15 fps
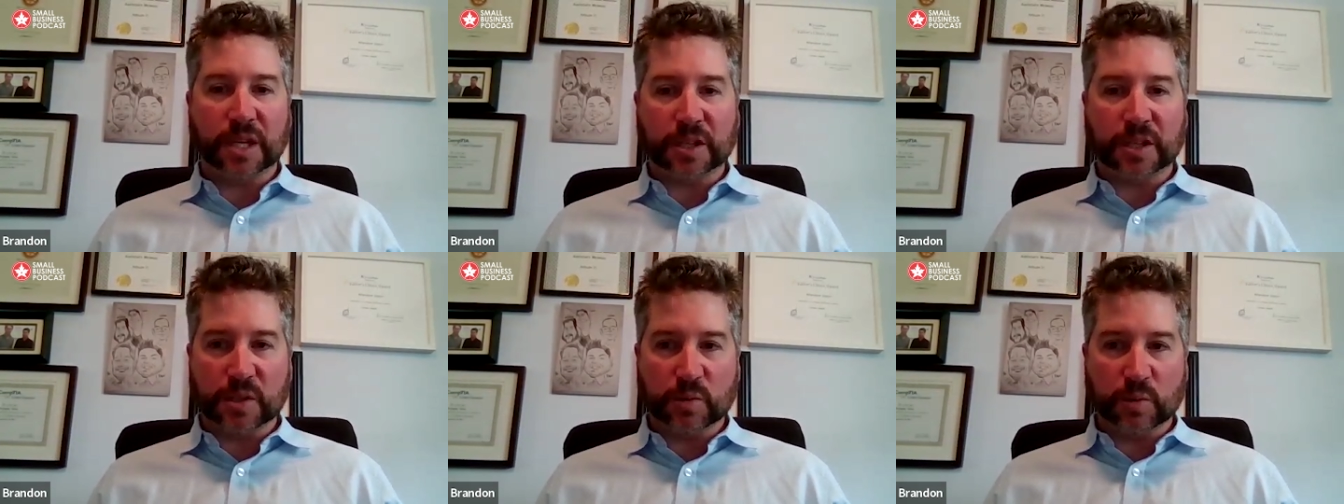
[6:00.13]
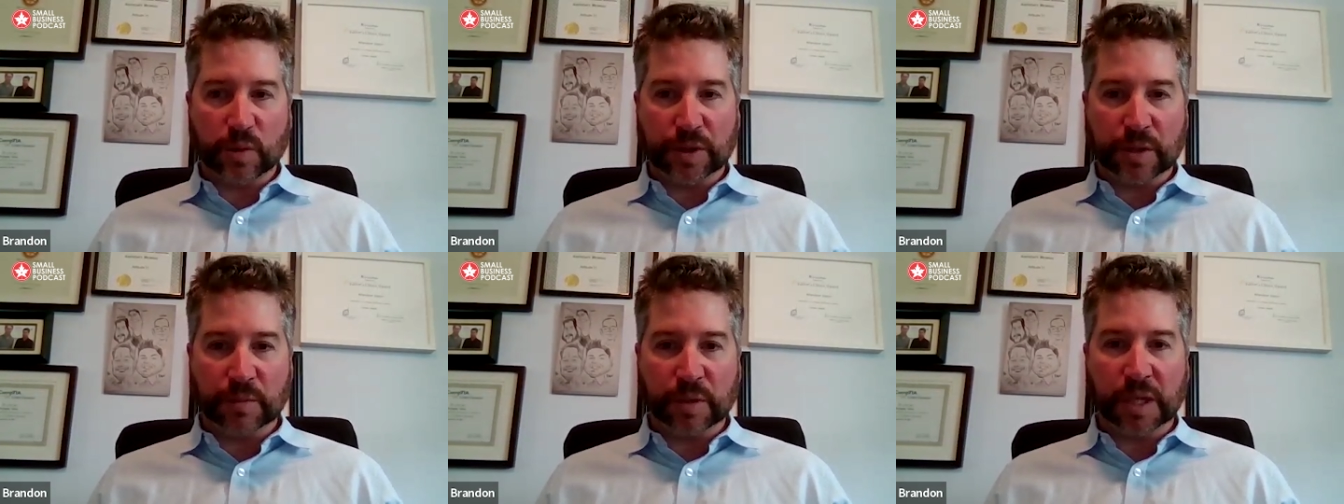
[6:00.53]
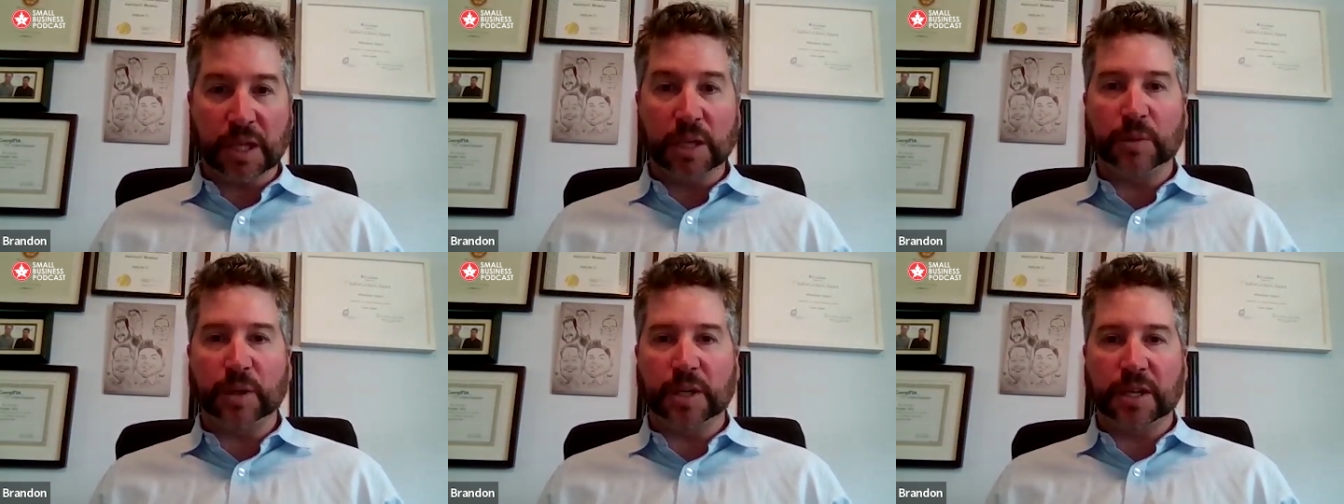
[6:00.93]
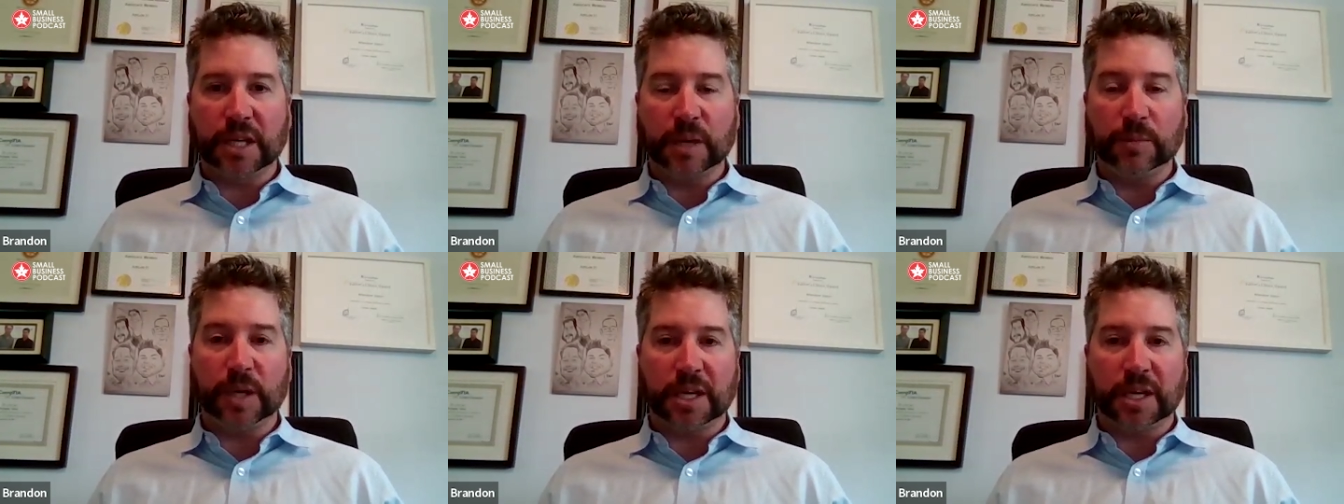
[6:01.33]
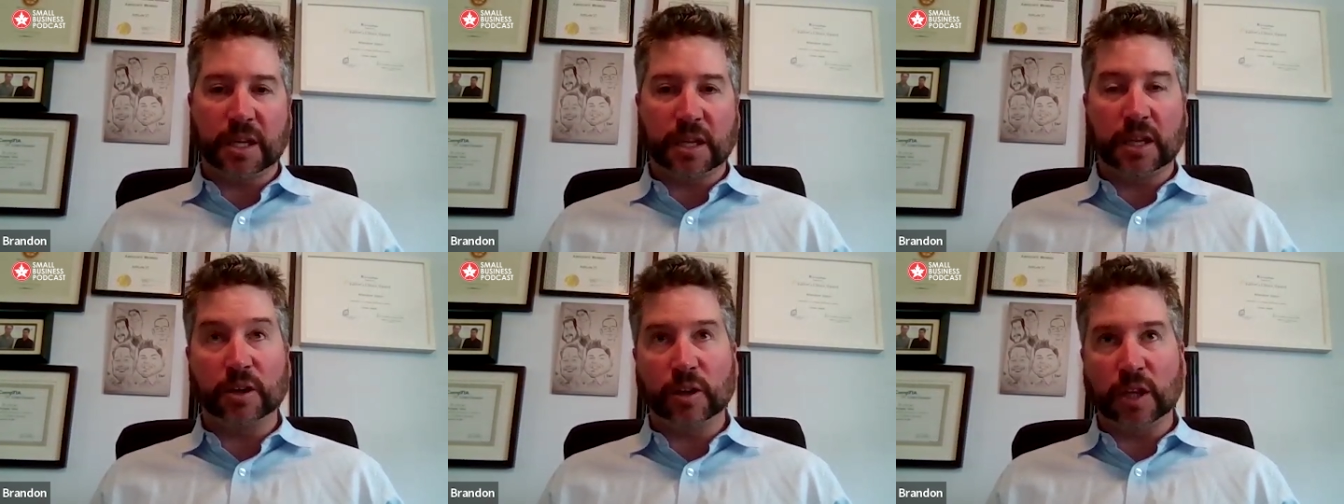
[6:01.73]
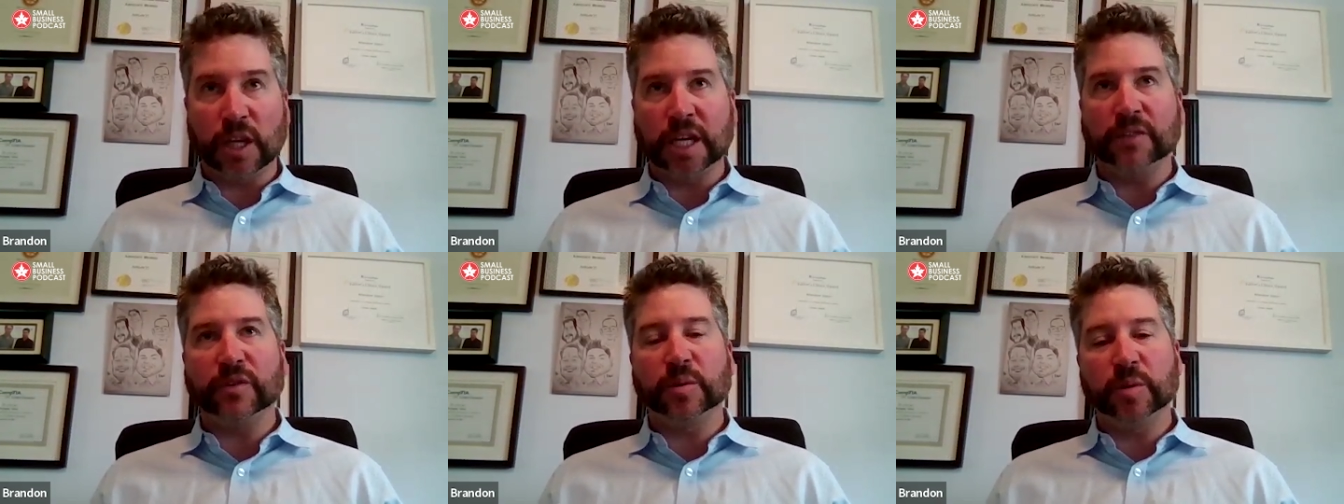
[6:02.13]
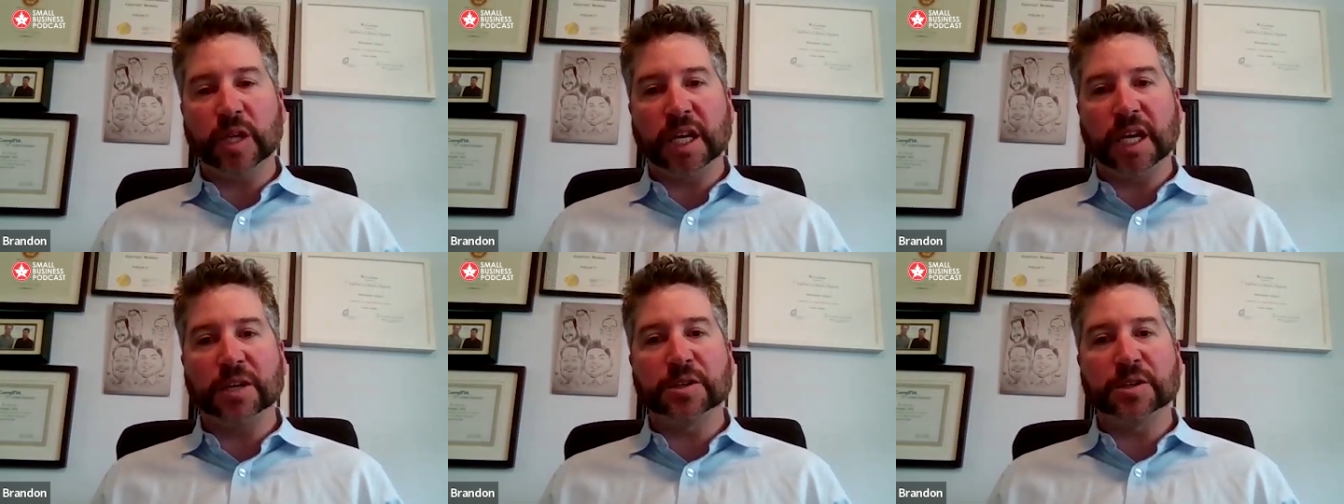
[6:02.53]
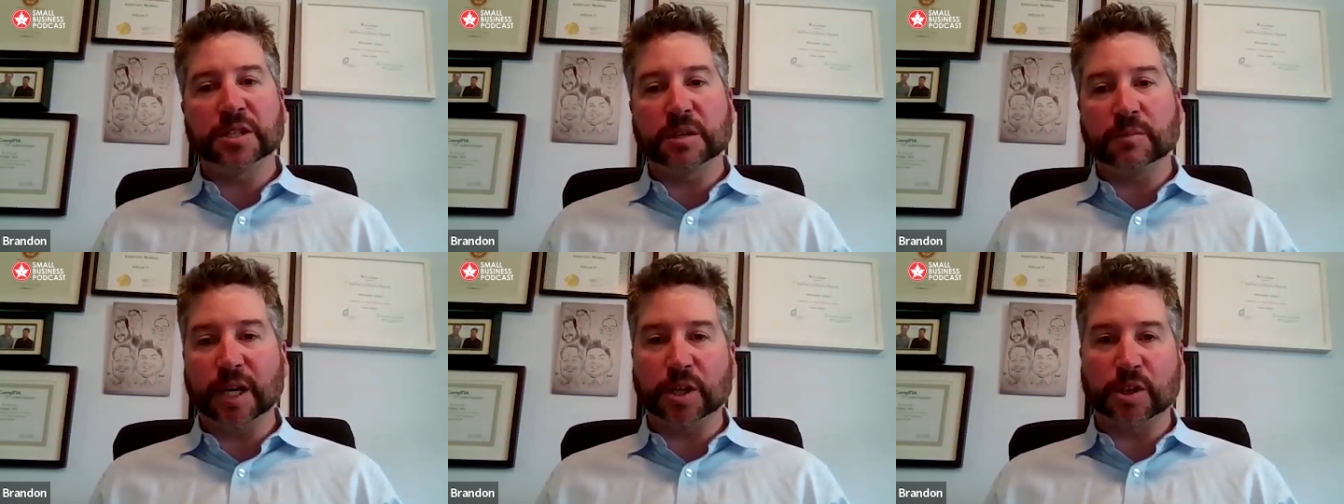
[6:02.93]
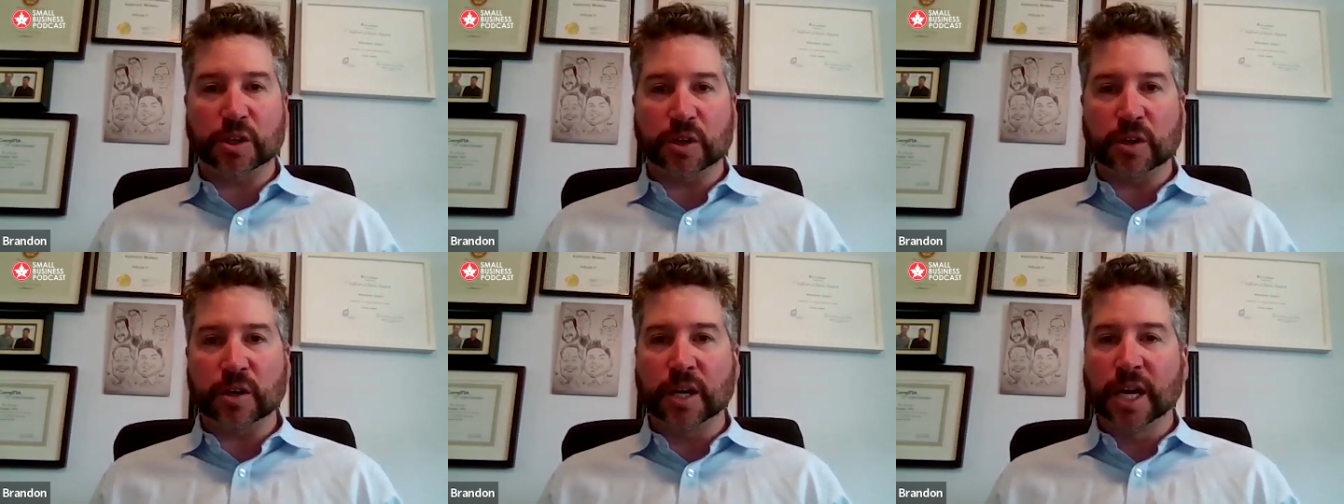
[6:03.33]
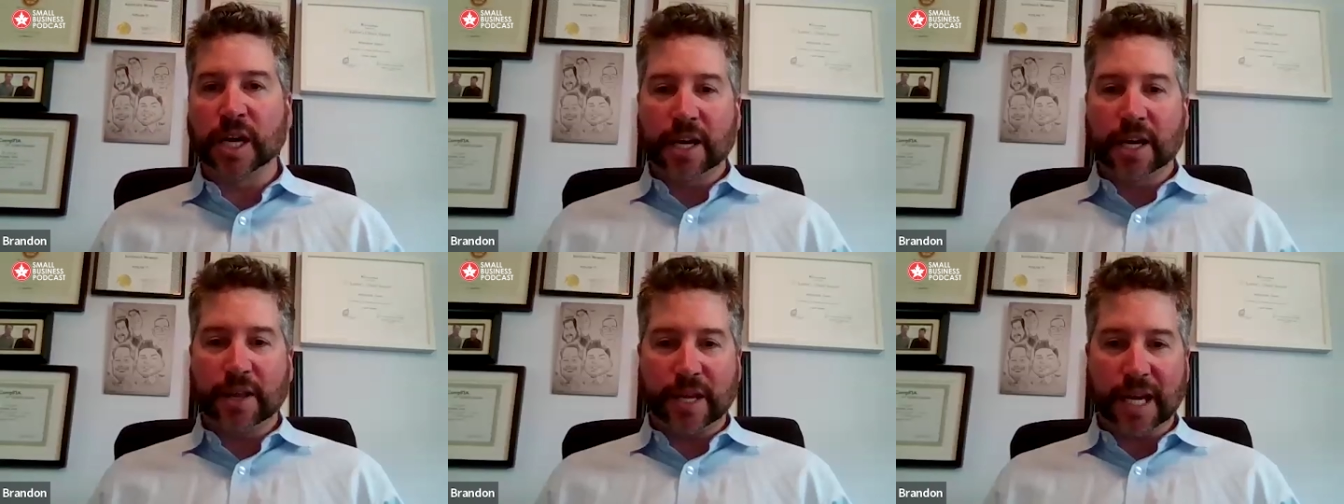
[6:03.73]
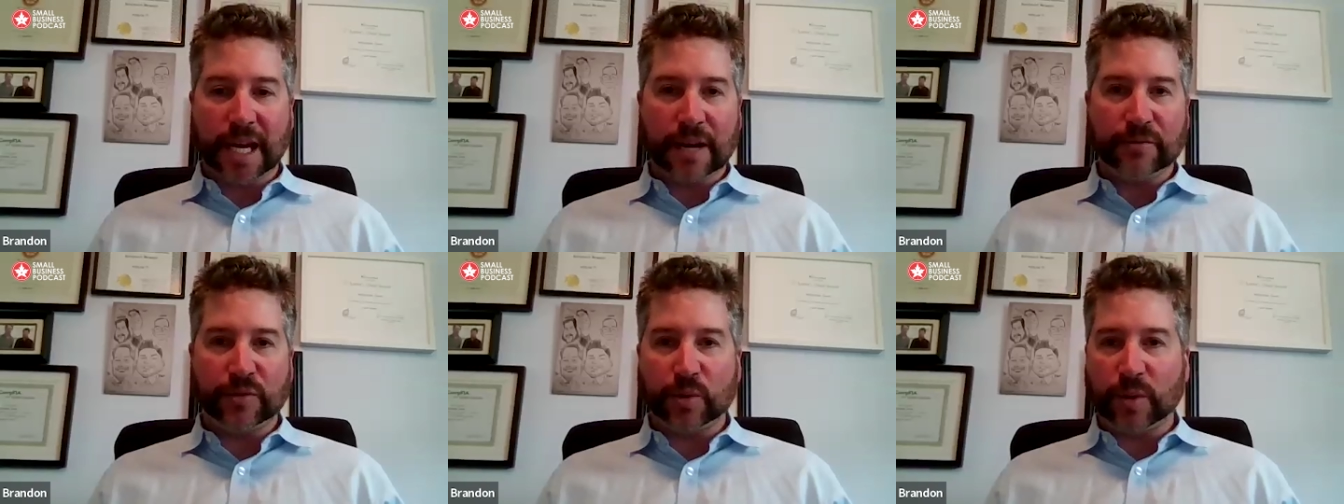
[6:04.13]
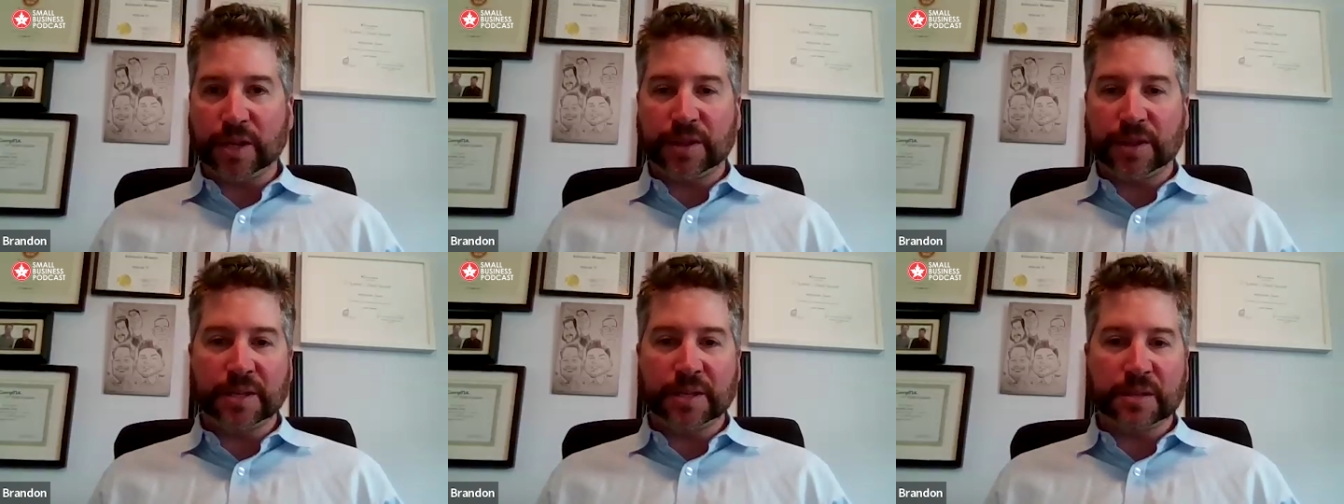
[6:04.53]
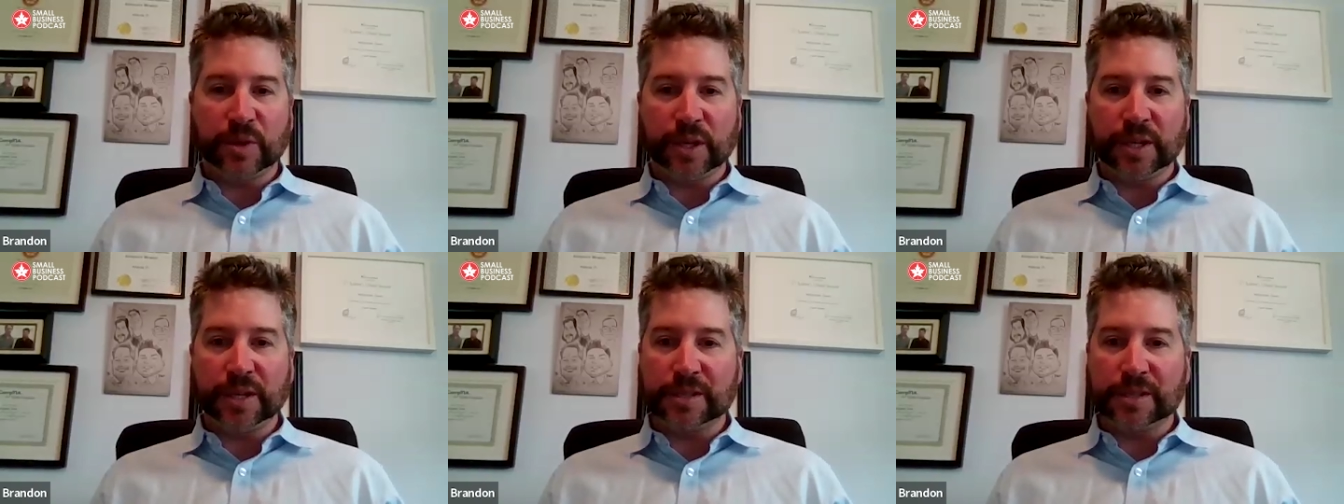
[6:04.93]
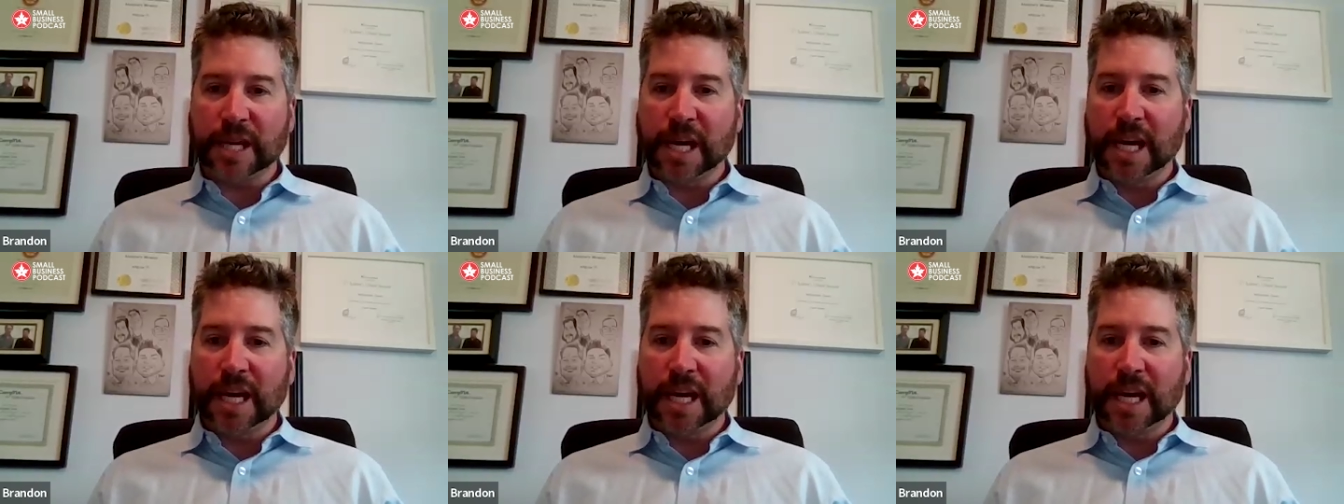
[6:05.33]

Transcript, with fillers: discussions with them and keep a, keep a clear line of communication to make sure they have the right things in place.